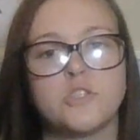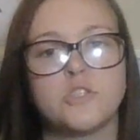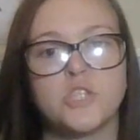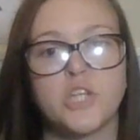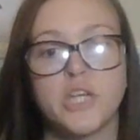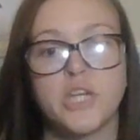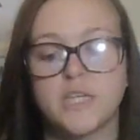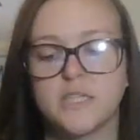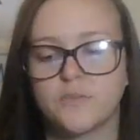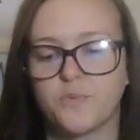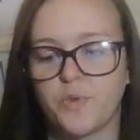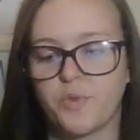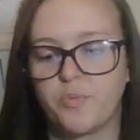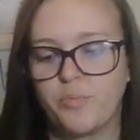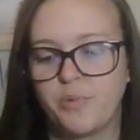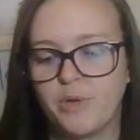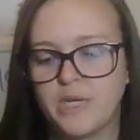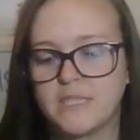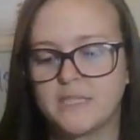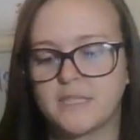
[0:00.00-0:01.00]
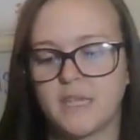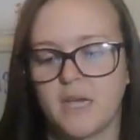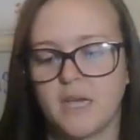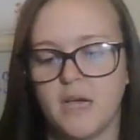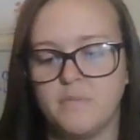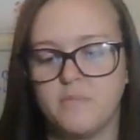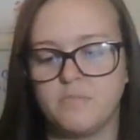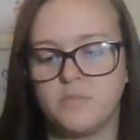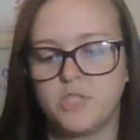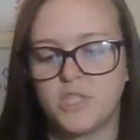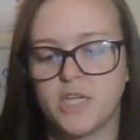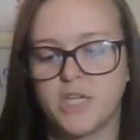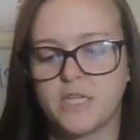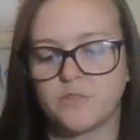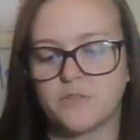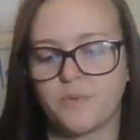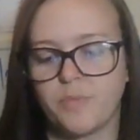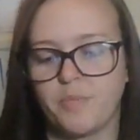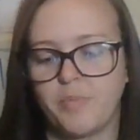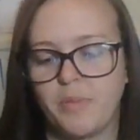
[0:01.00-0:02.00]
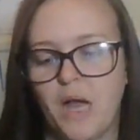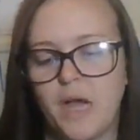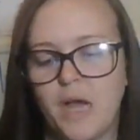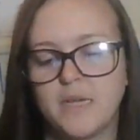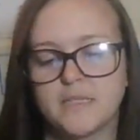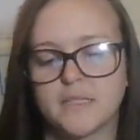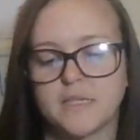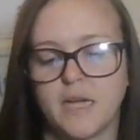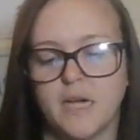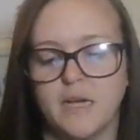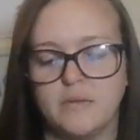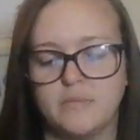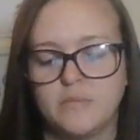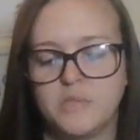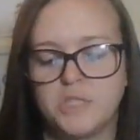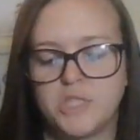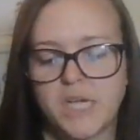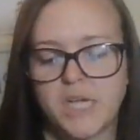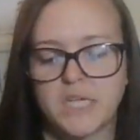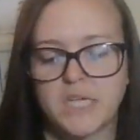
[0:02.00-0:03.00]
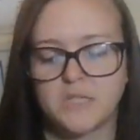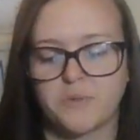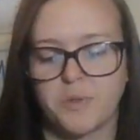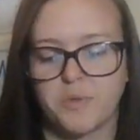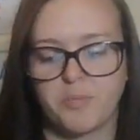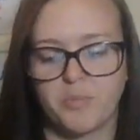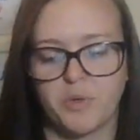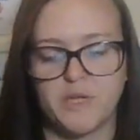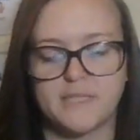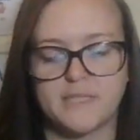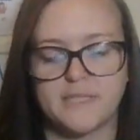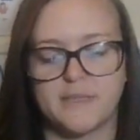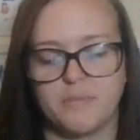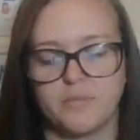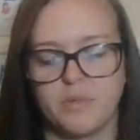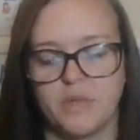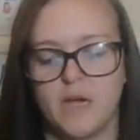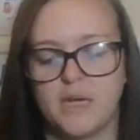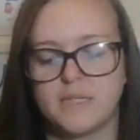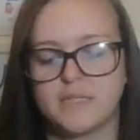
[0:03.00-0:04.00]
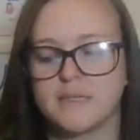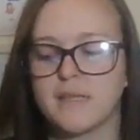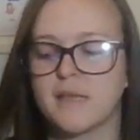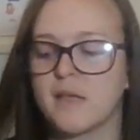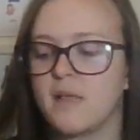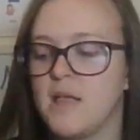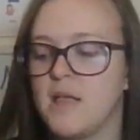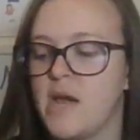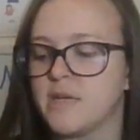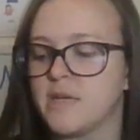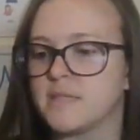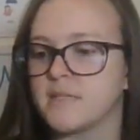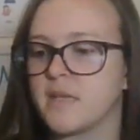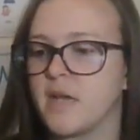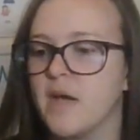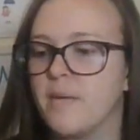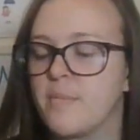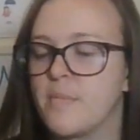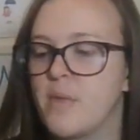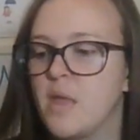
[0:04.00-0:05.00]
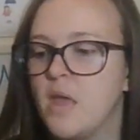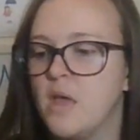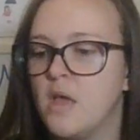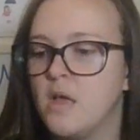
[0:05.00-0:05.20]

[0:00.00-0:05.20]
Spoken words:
Chicks with bricks come, chicks with blocks come, chicks with bricks and blocks and clocks come.